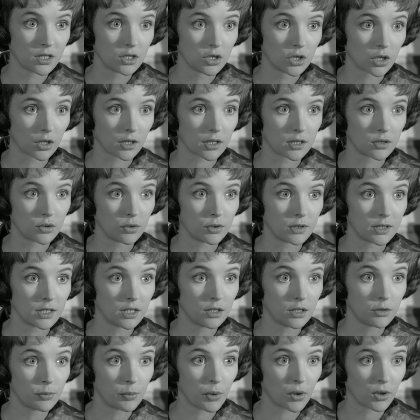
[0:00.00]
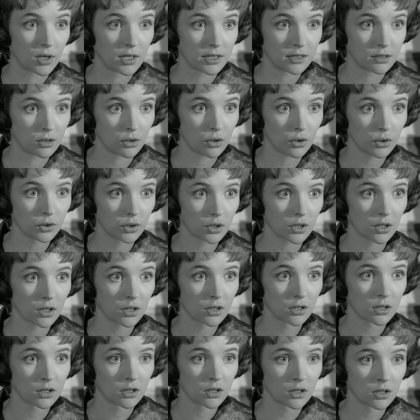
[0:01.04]
She looks Still
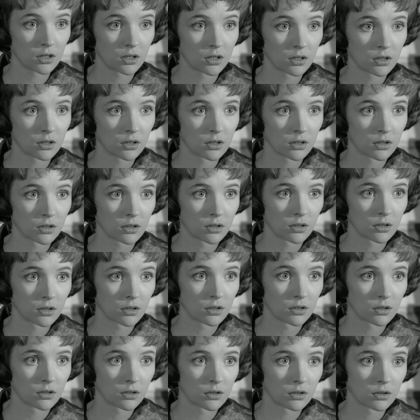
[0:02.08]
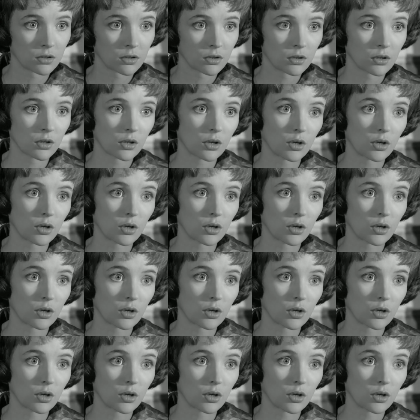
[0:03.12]
kind of creepy, but at least she could